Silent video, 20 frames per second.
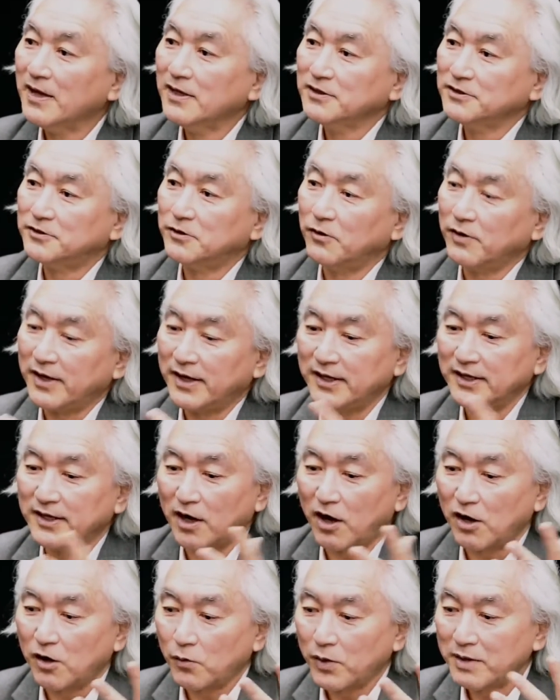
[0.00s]
So
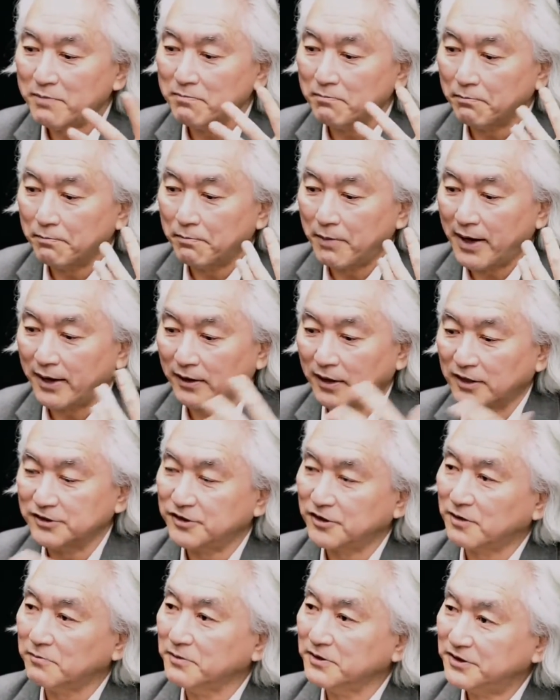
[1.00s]
are we
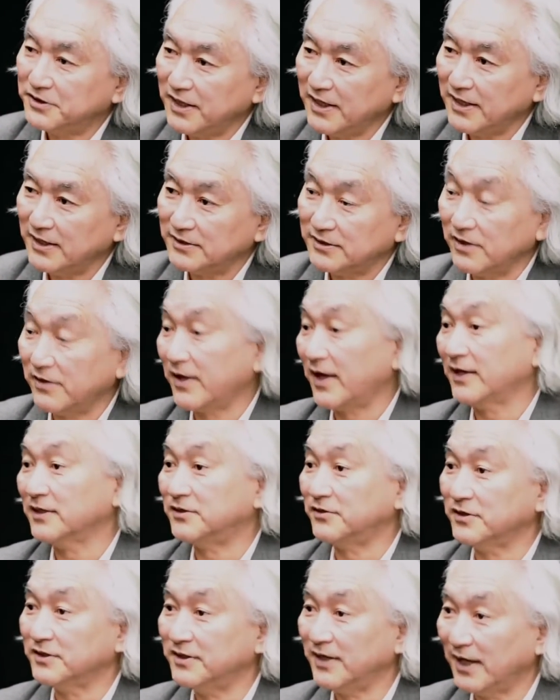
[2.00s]
biological machines? And the
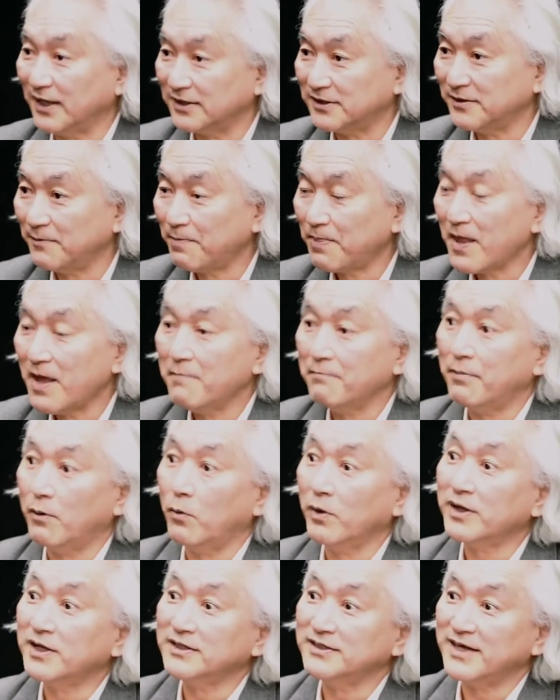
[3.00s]
answer is yes.
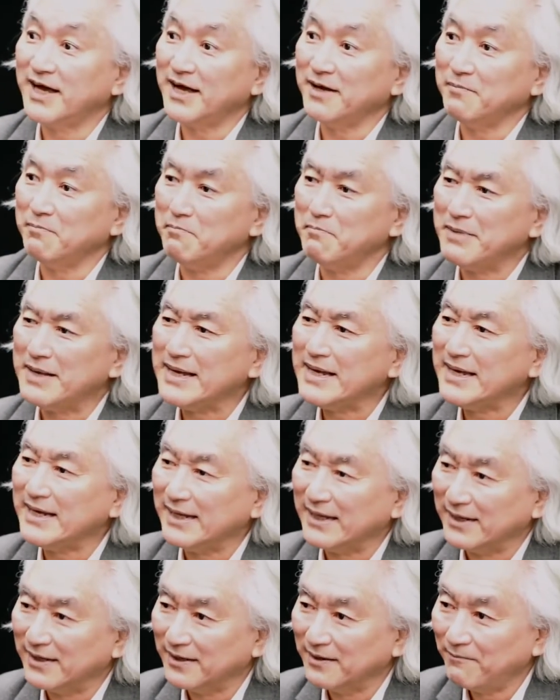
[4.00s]
But what does that
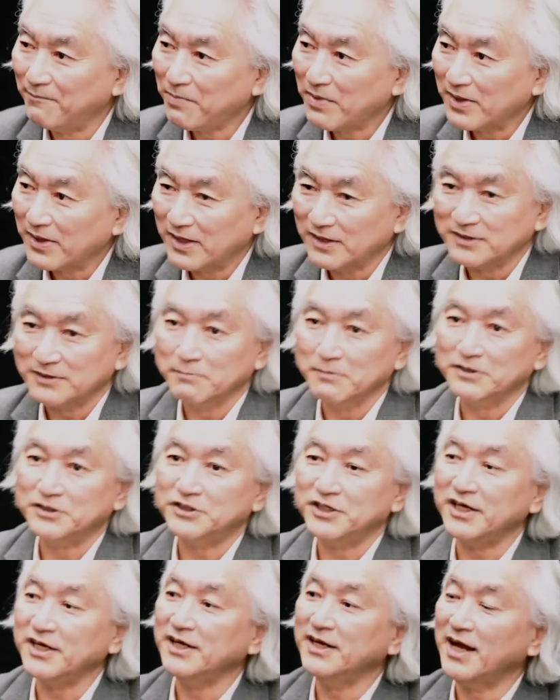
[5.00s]
mean? Does a
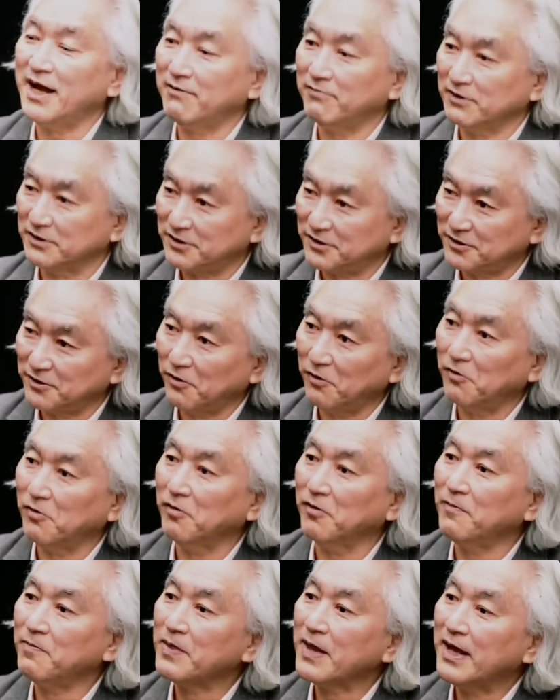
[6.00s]
machine have a
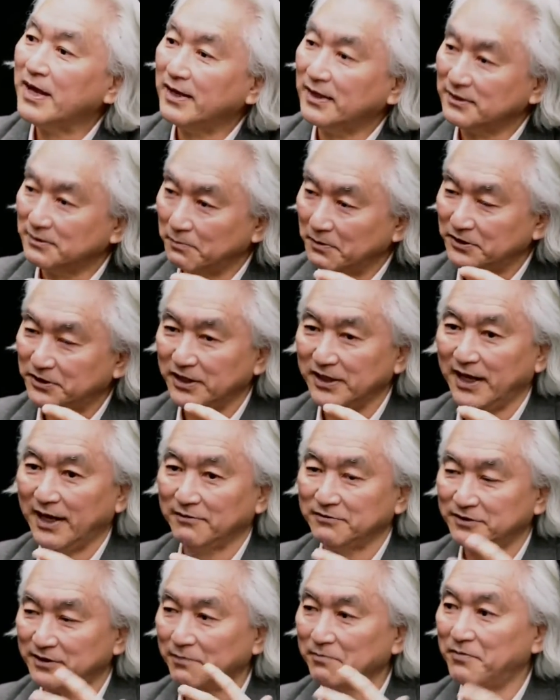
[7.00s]
soul? Does a machine
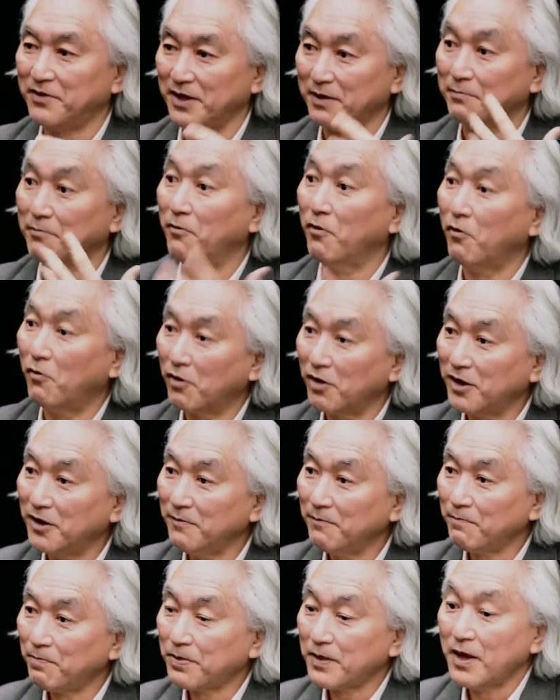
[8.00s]
have something
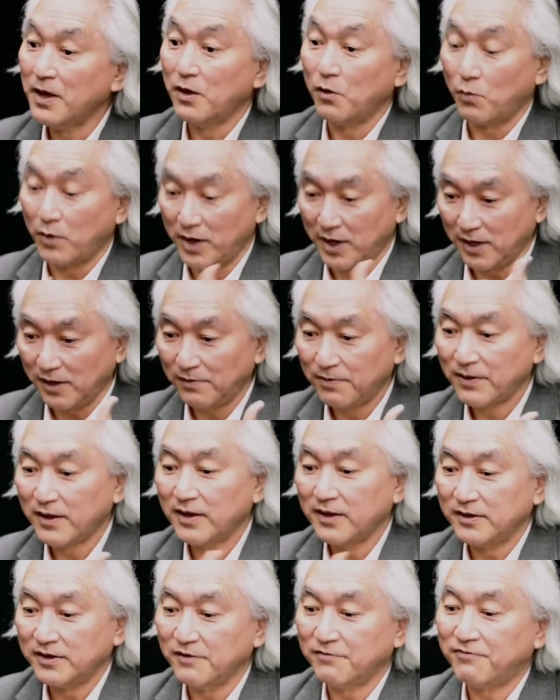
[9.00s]
more?
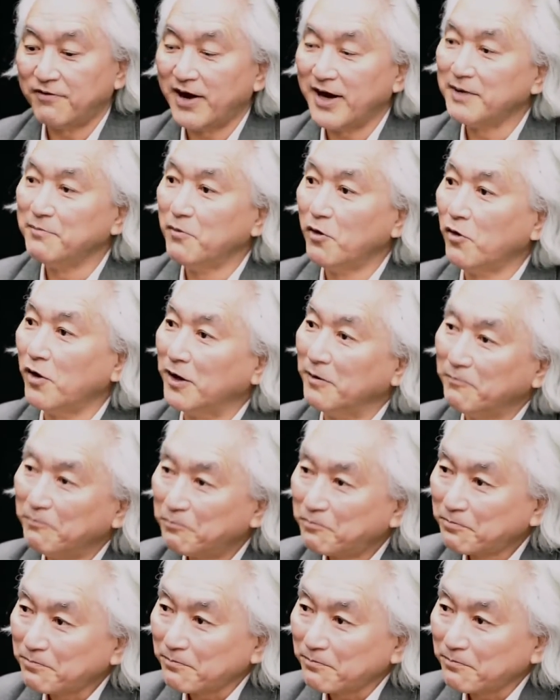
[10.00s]
Well, define more.